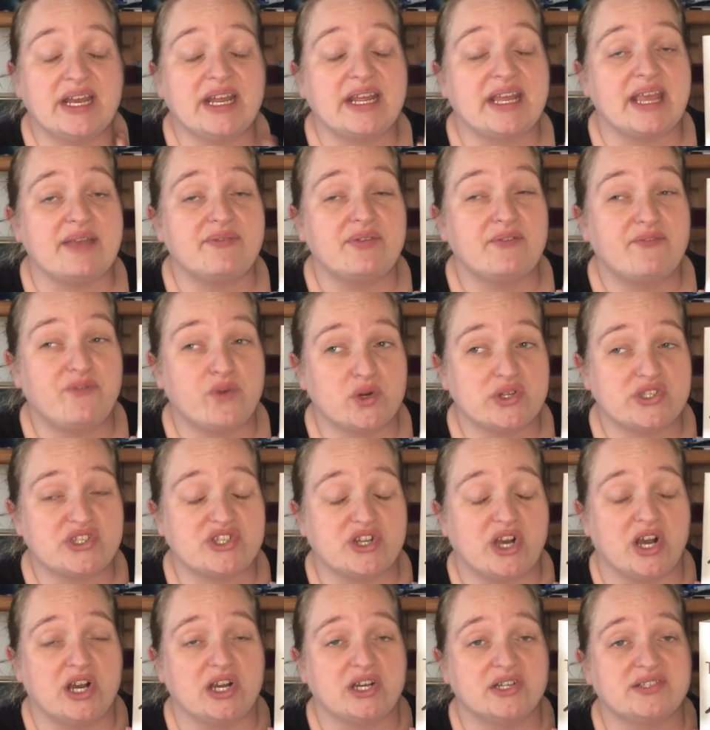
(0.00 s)
I gave it 4
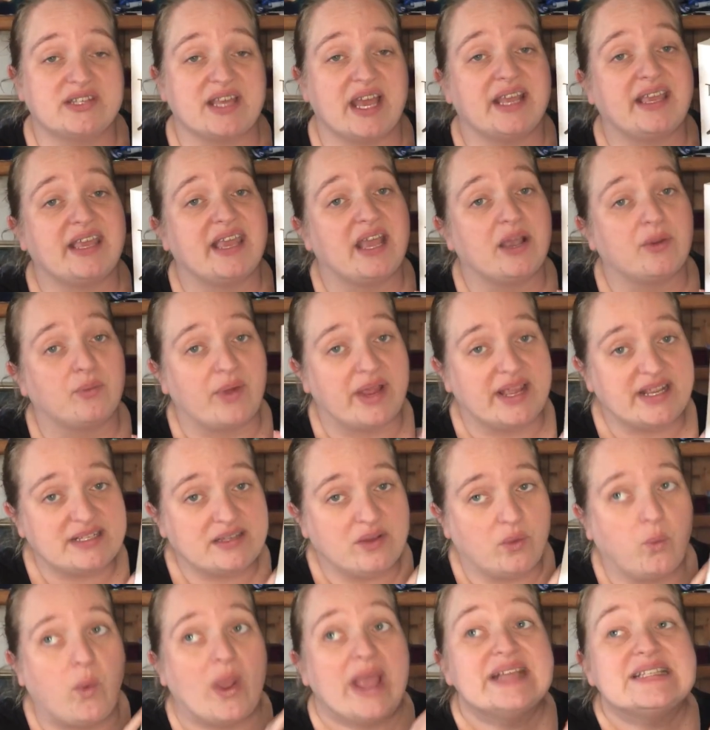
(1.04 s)
stars. I can't
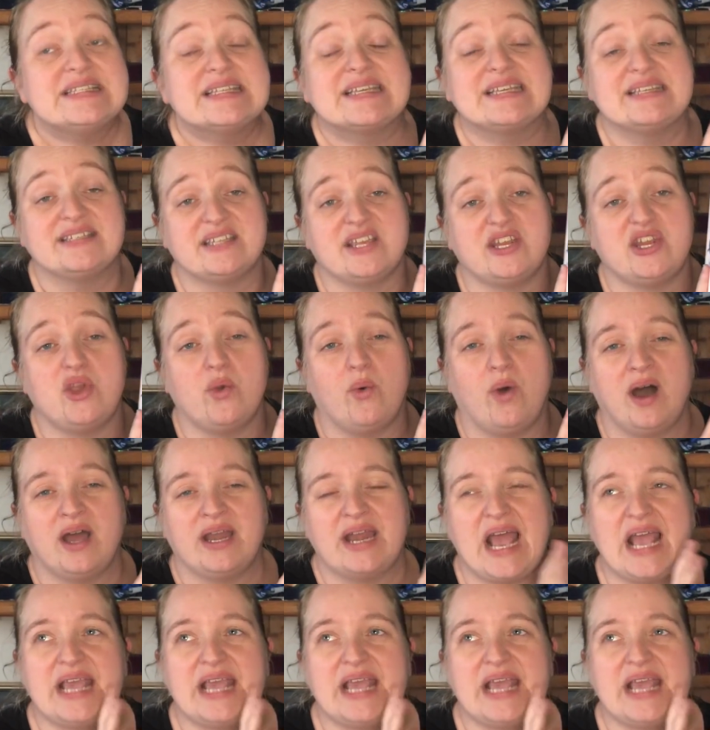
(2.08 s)
wait to continue on.